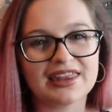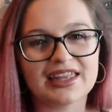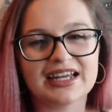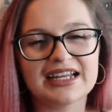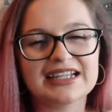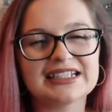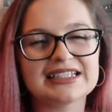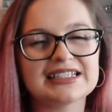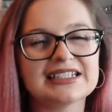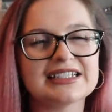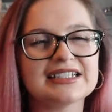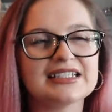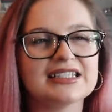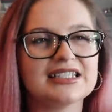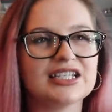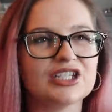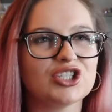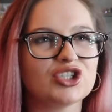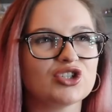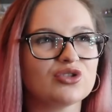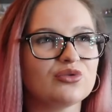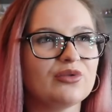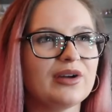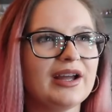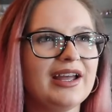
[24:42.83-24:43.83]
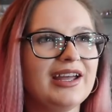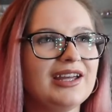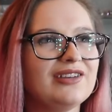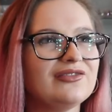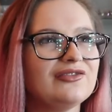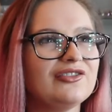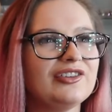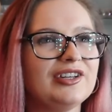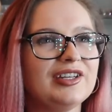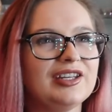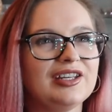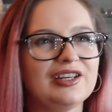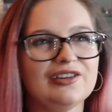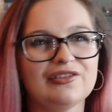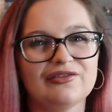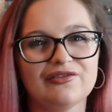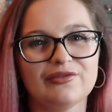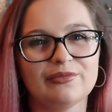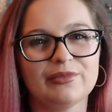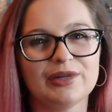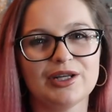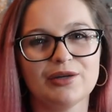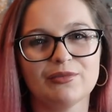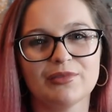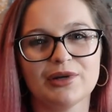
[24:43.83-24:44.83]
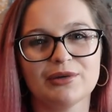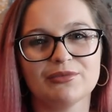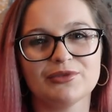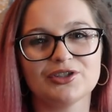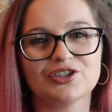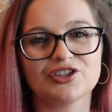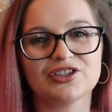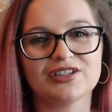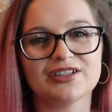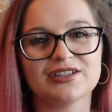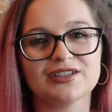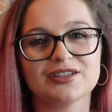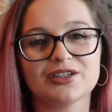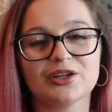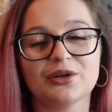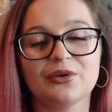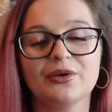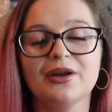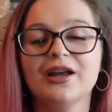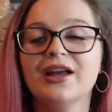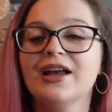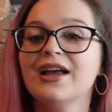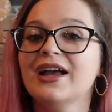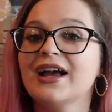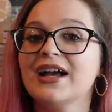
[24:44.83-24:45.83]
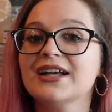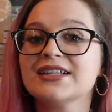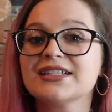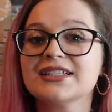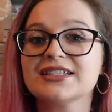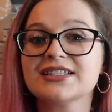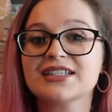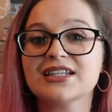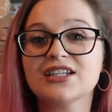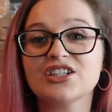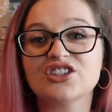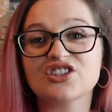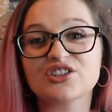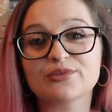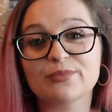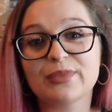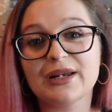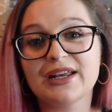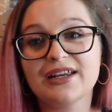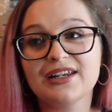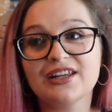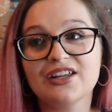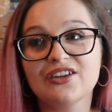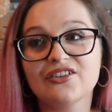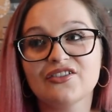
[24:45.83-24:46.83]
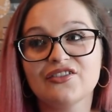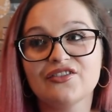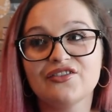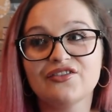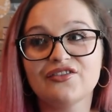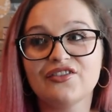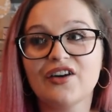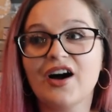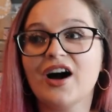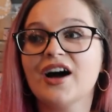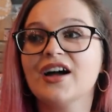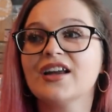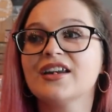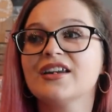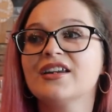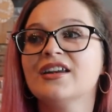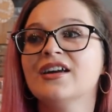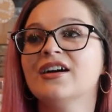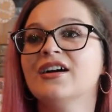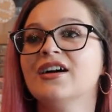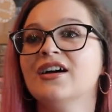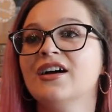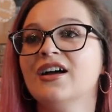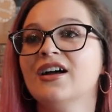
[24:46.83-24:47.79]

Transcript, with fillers: That is an essential every year for me and Mama G. So as I say, just plenty of fun,